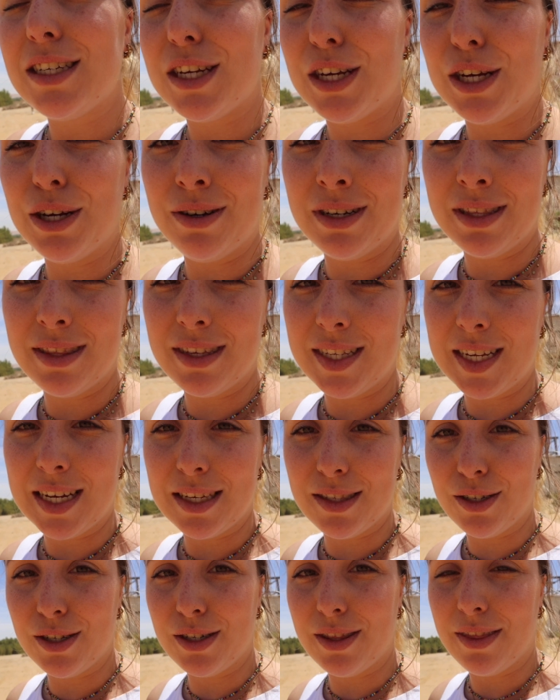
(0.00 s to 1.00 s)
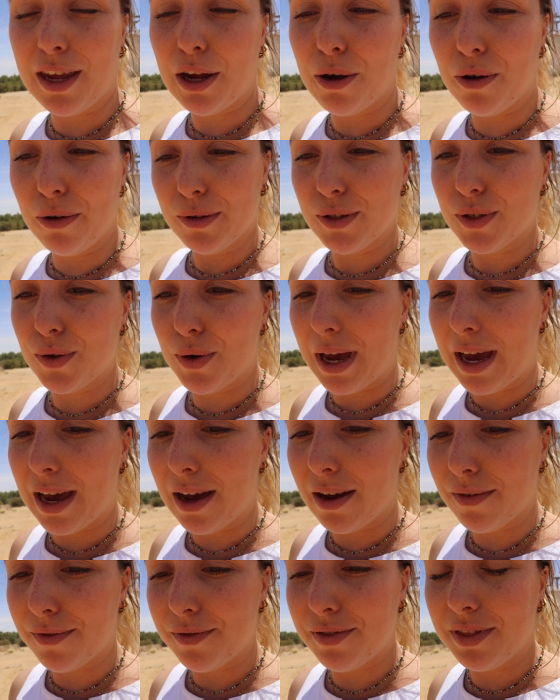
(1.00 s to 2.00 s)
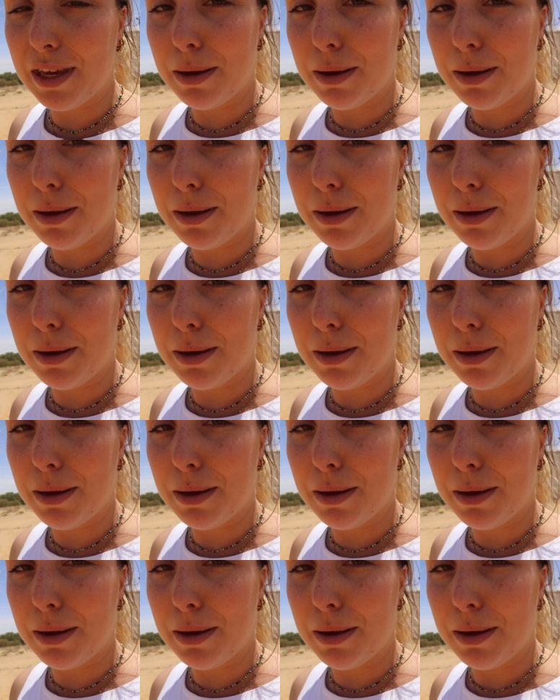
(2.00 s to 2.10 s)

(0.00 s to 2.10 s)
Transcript: here in the desert they also have